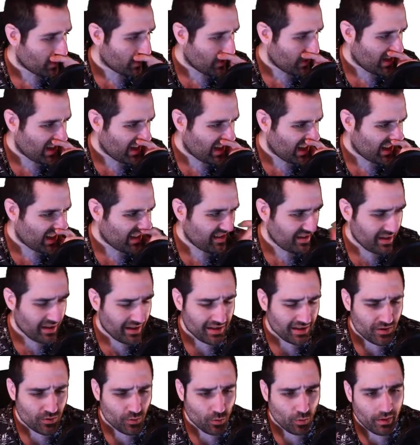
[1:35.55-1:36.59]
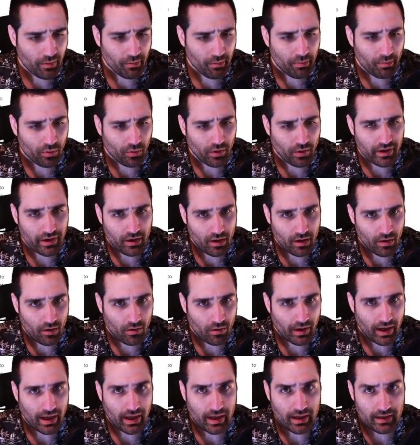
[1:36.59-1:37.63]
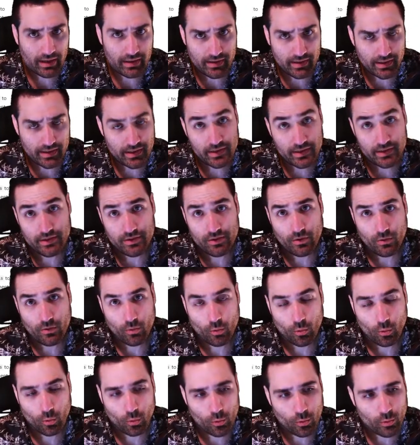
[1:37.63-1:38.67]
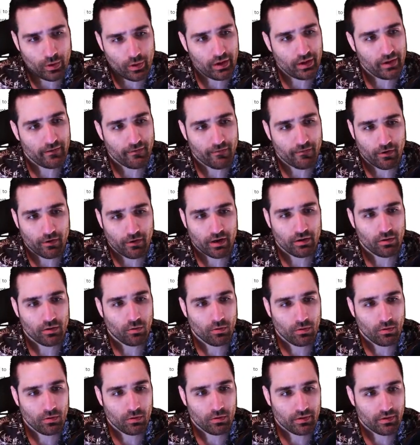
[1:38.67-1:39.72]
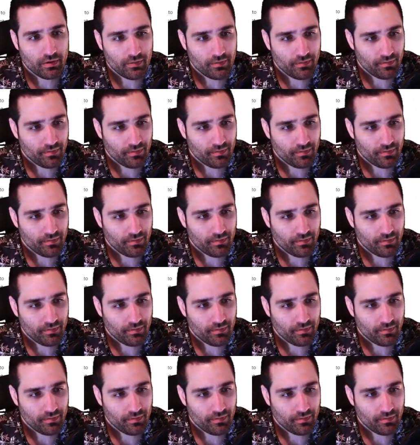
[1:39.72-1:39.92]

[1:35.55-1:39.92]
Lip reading: TLS 1.0, guys, is really freaking old.